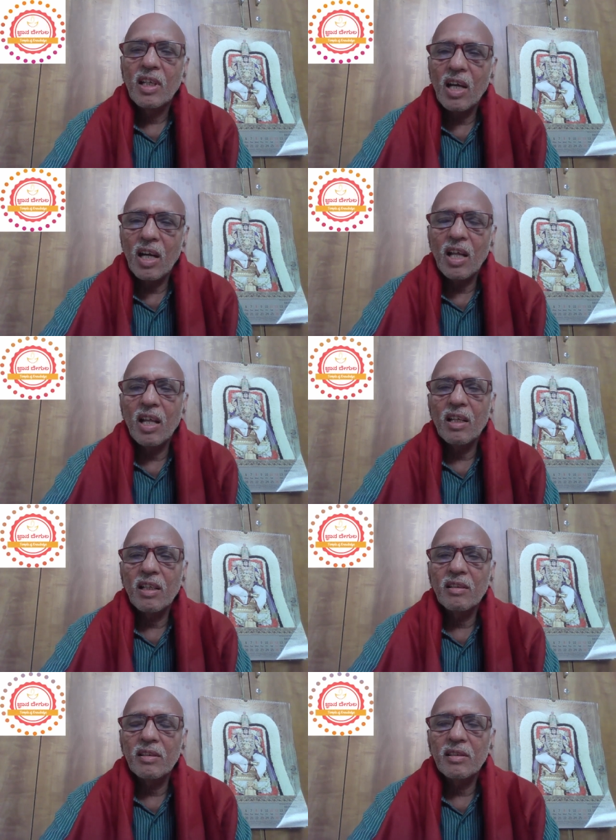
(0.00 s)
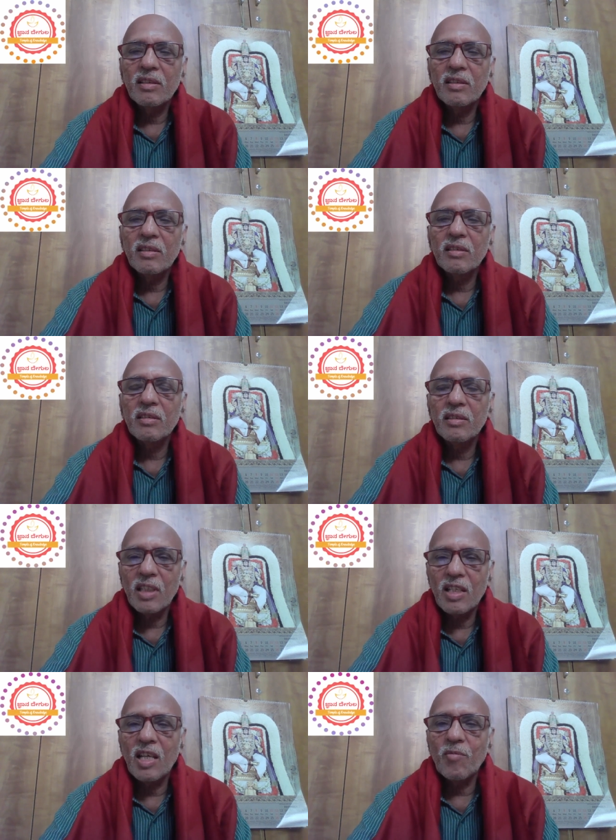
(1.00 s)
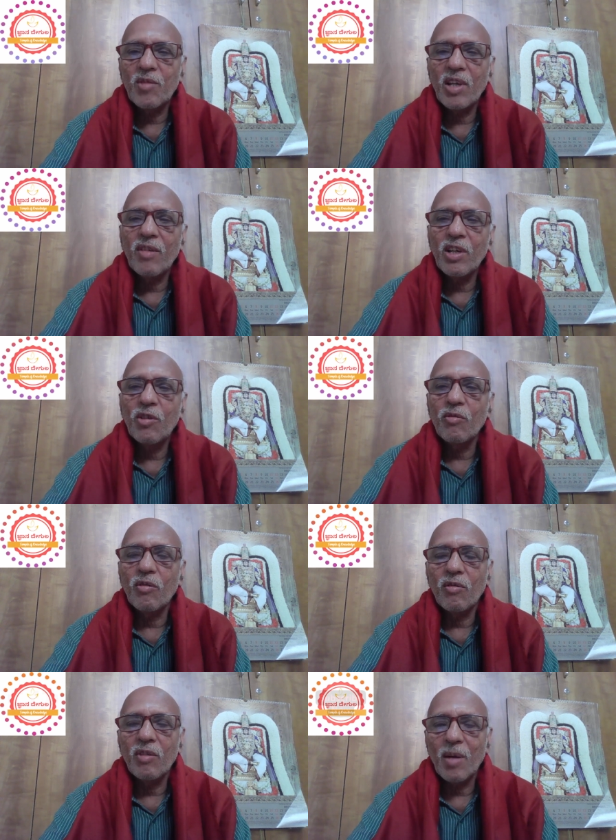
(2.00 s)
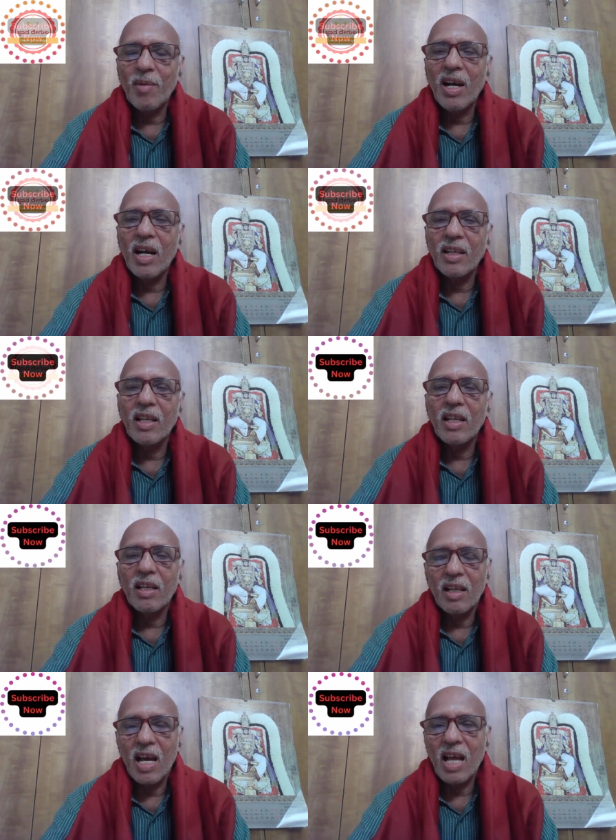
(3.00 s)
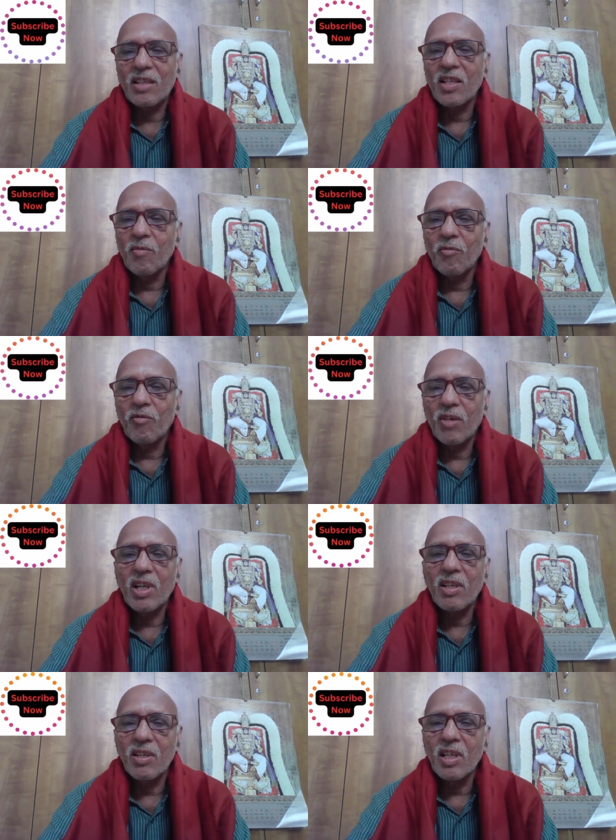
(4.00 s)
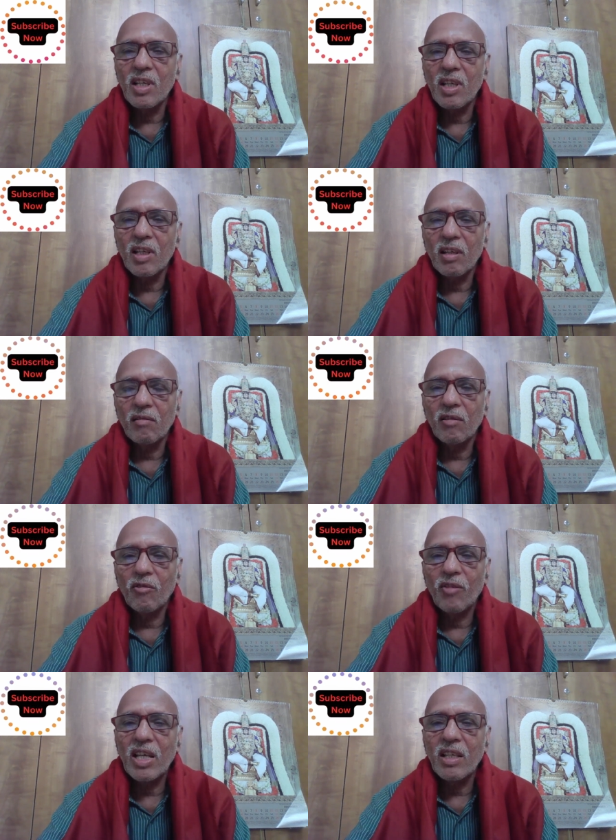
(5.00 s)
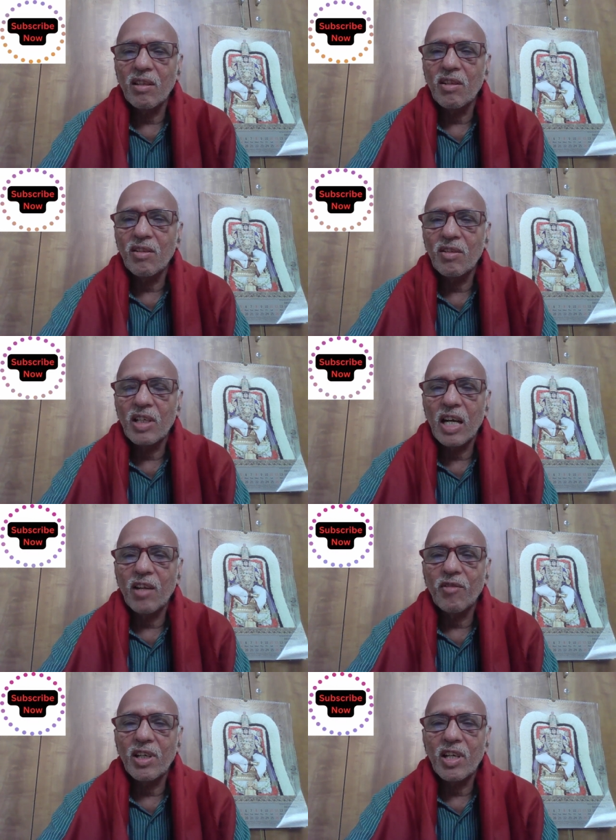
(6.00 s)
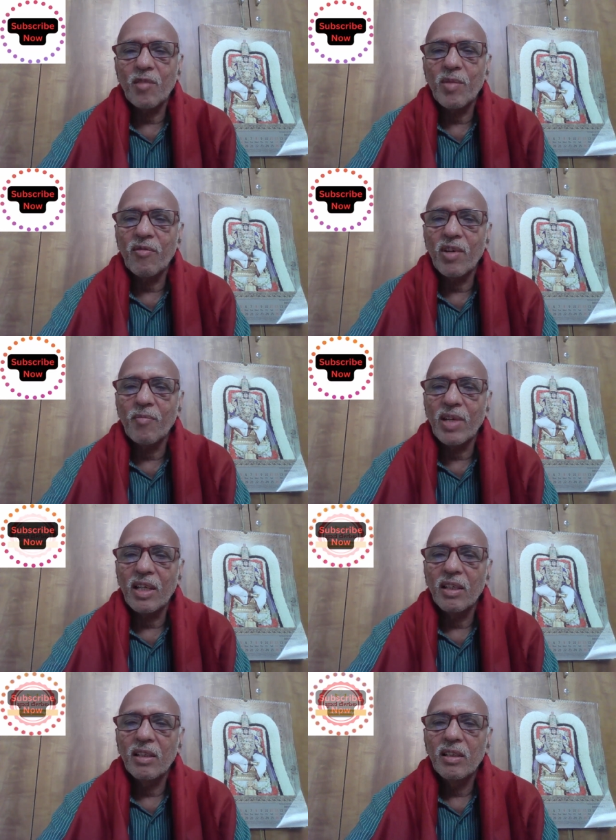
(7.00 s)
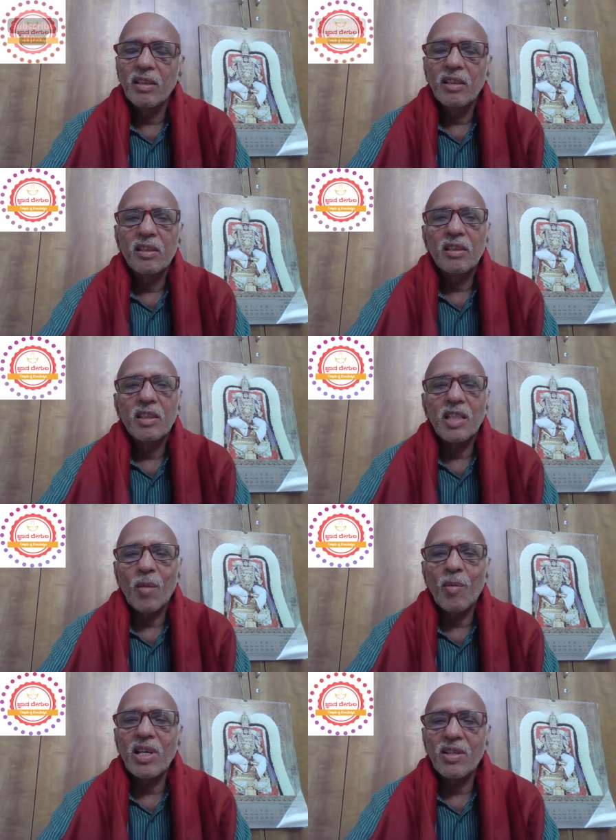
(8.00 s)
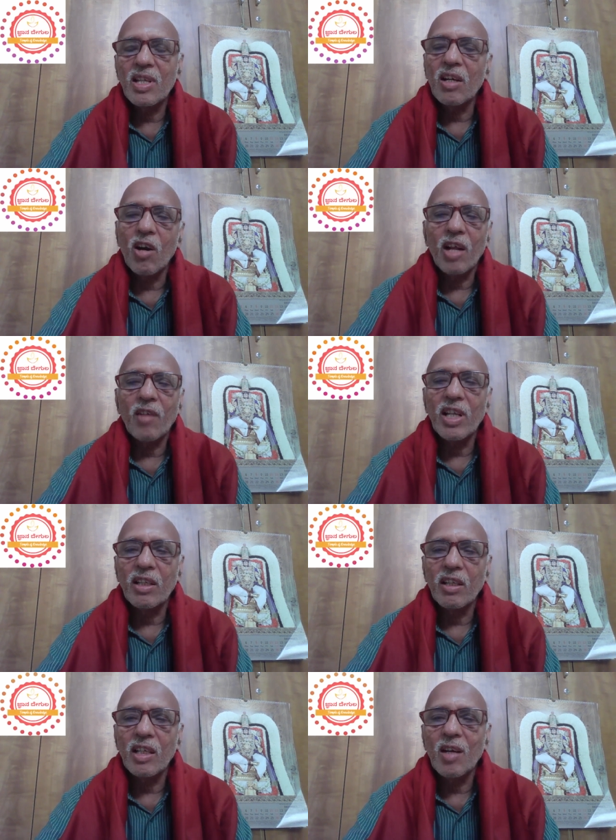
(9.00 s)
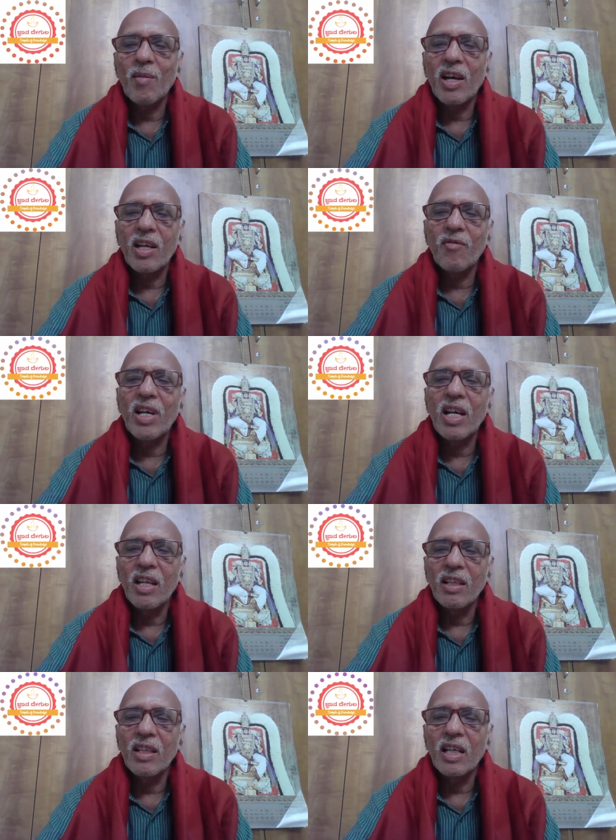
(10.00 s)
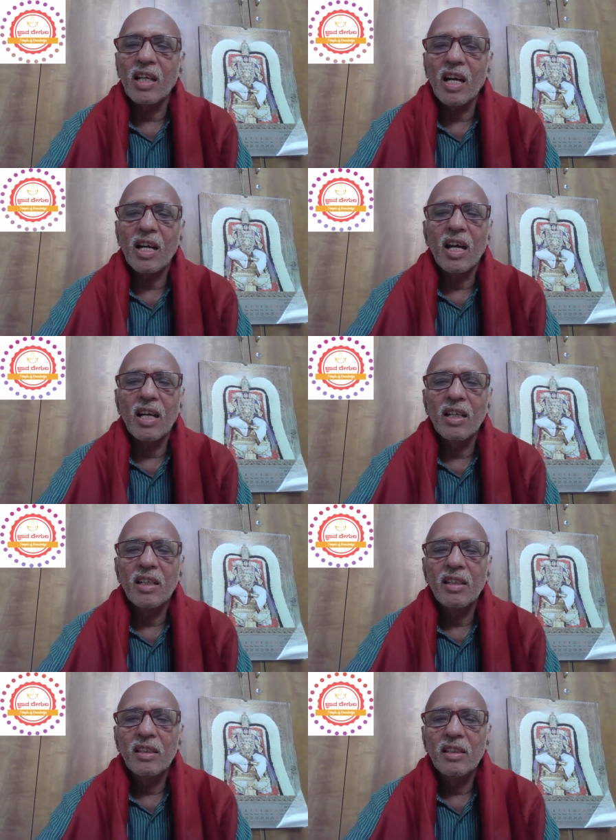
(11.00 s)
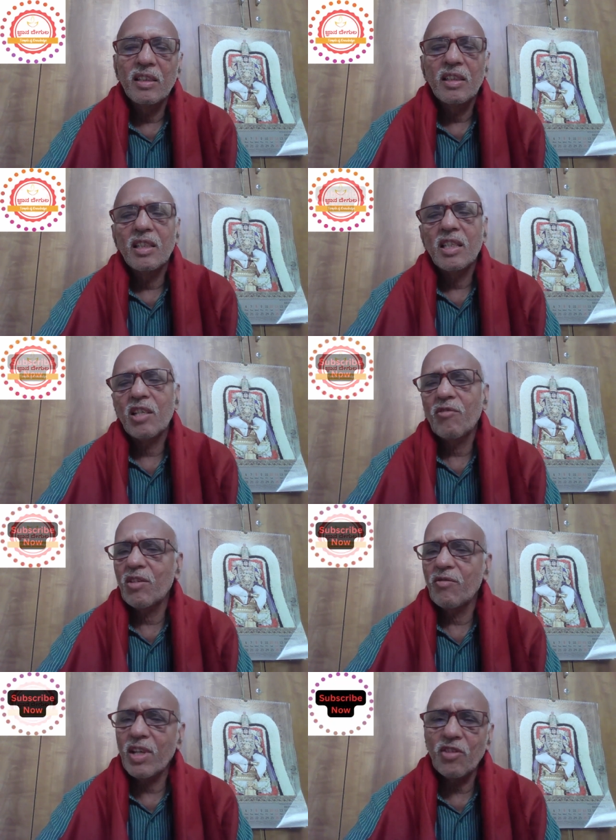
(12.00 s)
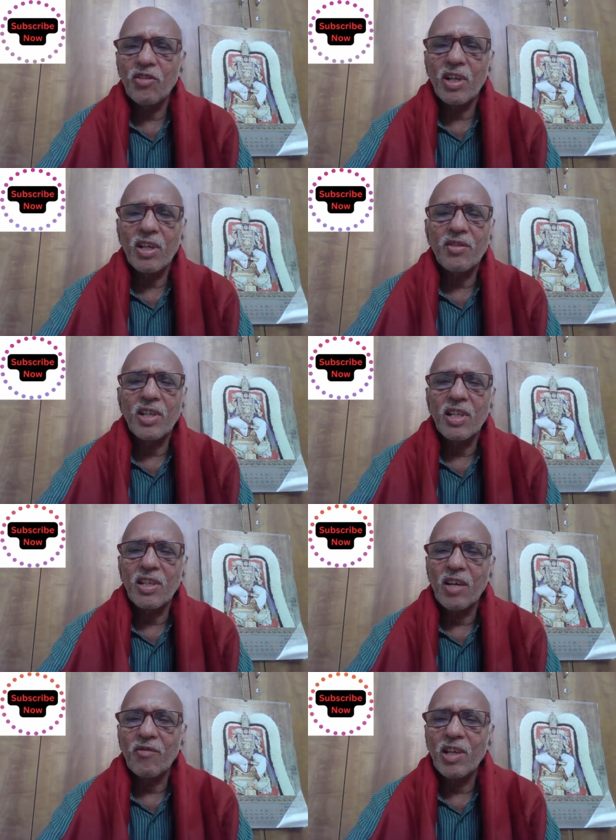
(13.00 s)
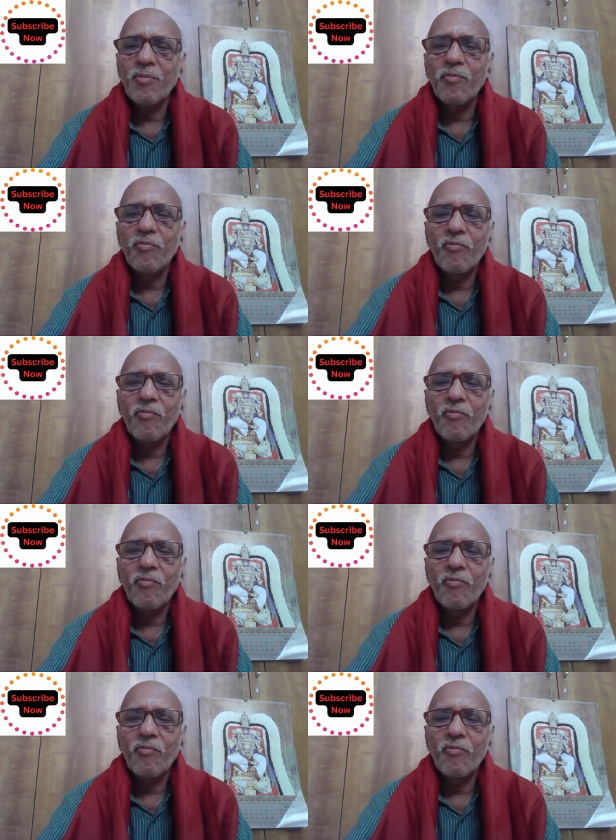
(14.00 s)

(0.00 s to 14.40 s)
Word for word: Karna, it seems he went to Yama and then asked him, what is the, why this kind of a treatment for me? Yama is the god of death. Yama revealed that Karna, he was very generous in his lifetime.